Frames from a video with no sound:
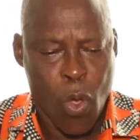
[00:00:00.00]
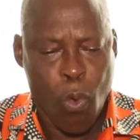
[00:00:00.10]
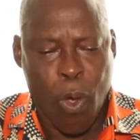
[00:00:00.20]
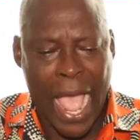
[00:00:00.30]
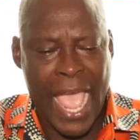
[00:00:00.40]

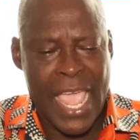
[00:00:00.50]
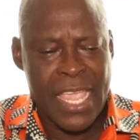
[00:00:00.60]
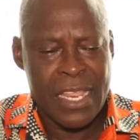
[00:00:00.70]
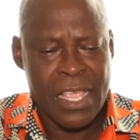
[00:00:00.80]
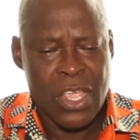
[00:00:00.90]

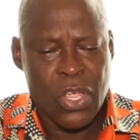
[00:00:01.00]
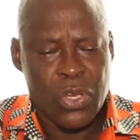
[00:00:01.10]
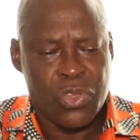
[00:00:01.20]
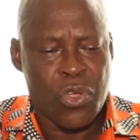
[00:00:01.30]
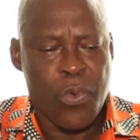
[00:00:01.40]
Why
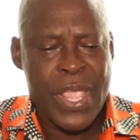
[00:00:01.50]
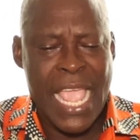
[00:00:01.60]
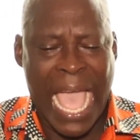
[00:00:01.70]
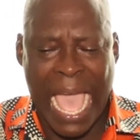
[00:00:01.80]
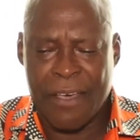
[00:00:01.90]
do we
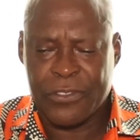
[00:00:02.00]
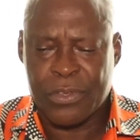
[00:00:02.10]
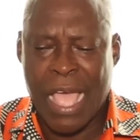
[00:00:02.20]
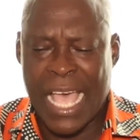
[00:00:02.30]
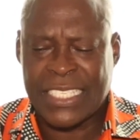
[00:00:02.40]
have
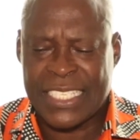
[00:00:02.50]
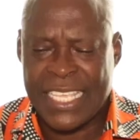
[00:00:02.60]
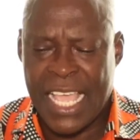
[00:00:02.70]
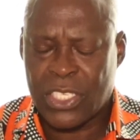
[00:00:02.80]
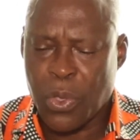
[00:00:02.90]
to
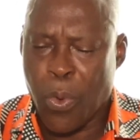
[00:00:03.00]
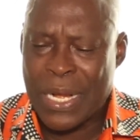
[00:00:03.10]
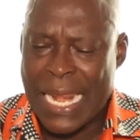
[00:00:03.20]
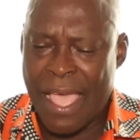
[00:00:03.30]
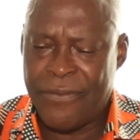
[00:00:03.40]
assess or
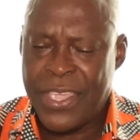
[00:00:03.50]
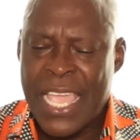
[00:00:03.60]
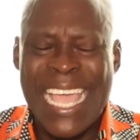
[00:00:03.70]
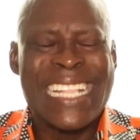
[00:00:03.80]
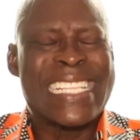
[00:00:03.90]

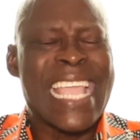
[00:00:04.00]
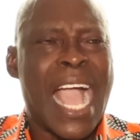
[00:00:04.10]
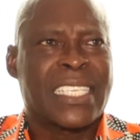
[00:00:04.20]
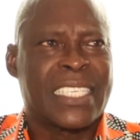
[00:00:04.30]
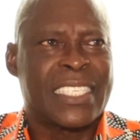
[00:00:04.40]
levy
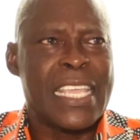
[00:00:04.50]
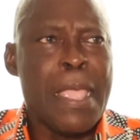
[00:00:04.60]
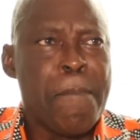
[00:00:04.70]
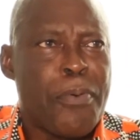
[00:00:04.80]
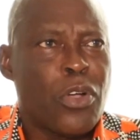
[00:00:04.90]
taxes,
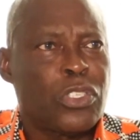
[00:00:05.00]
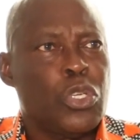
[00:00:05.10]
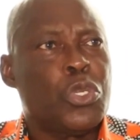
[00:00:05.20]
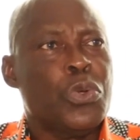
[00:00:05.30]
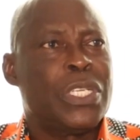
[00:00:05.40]

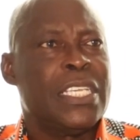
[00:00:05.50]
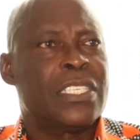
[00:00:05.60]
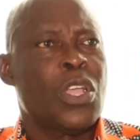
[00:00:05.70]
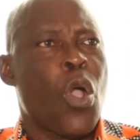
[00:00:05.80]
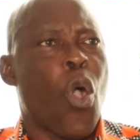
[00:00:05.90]
import
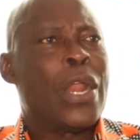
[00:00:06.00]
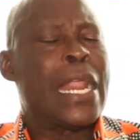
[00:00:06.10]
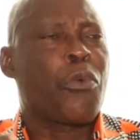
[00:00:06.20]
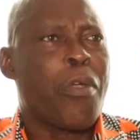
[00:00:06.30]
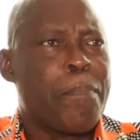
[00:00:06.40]
duties on
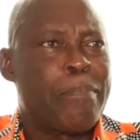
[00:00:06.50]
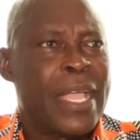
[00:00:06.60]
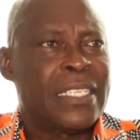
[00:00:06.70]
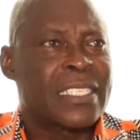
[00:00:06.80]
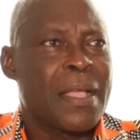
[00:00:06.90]

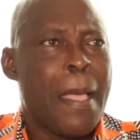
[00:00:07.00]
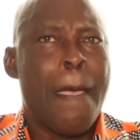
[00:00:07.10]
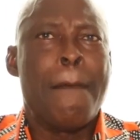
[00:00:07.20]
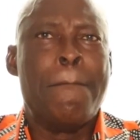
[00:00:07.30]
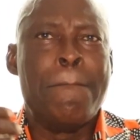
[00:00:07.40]
equipment
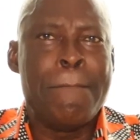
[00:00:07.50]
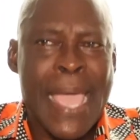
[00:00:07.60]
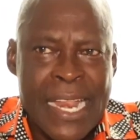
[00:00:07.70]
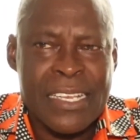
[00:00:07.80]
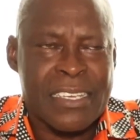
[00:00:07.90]

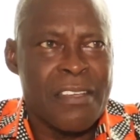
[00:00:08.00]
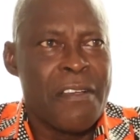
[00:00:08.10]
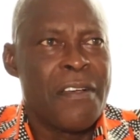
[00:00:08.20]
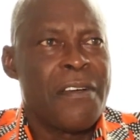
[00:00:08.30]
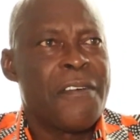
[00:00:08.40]
meant
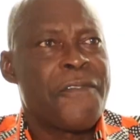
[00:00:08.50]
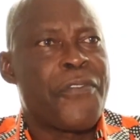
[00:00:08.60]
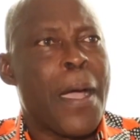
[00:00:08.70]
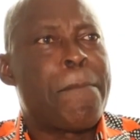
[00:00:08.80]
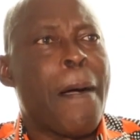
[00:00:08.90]

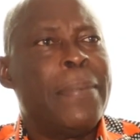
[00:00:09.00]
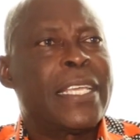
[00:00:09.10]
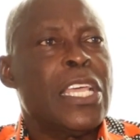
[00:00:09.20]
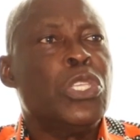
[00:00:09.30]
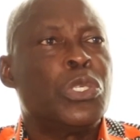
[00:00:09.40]
for a
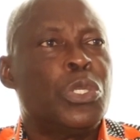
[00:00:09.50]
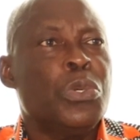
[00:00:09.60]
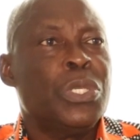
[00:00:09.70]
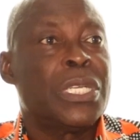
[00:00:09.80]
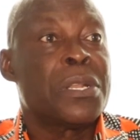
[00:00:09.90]
public
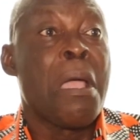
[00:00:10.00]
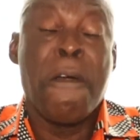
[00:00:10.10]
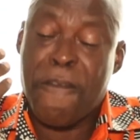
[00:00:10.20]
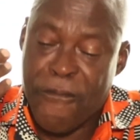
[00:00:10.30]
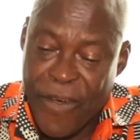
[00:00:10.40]
institution
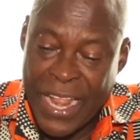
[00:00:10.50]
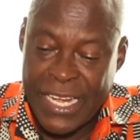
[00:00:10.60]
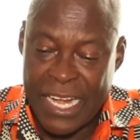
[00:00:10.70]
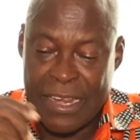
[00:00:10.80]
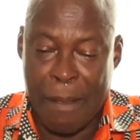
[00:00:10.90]

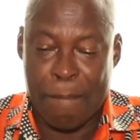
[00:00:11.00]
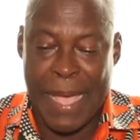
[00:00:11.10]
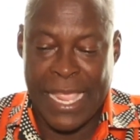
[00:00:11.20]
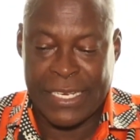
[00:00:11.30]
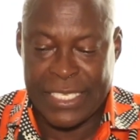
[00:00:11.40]
funded
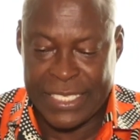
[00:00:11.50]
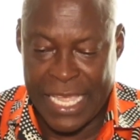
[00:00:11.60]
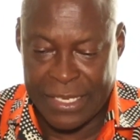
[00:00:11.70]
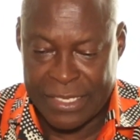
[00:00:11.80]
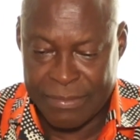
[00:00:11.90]
by the
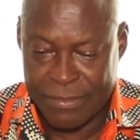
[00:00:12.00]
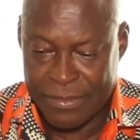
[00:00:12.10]
state?